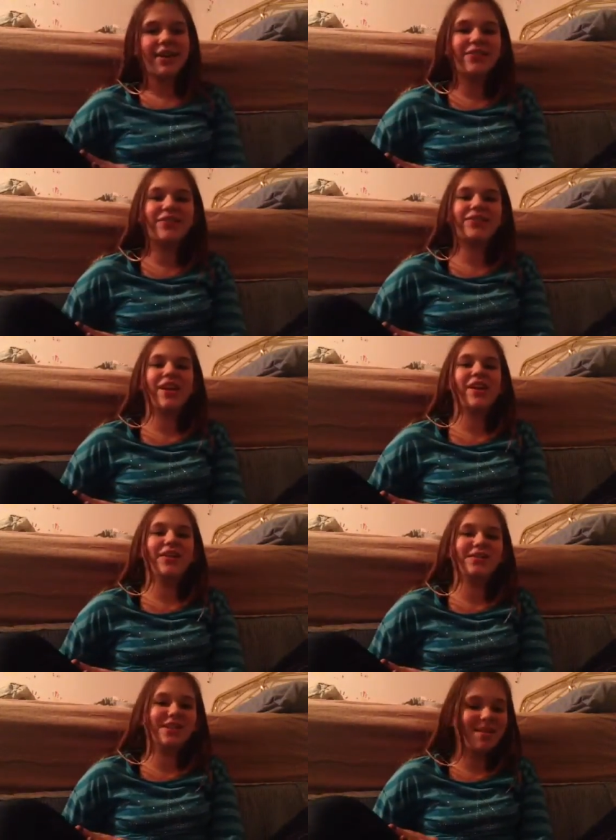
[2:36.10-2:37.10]
have a friend
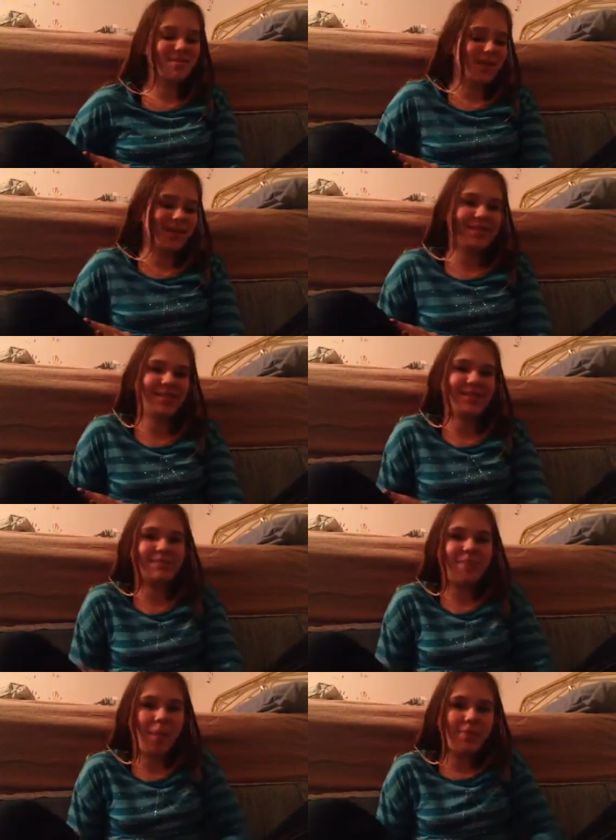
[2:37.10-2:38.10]
over and I'm trying to do this,
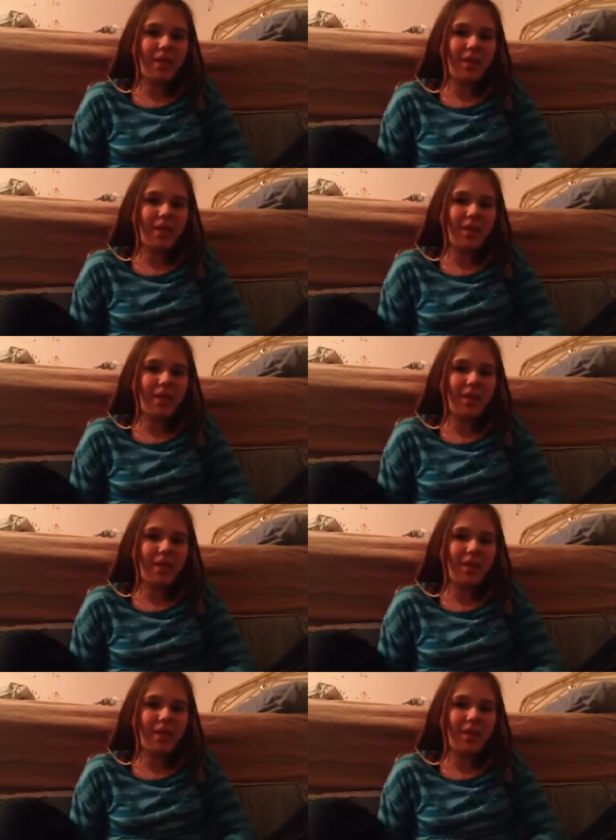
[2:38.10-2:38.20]
but.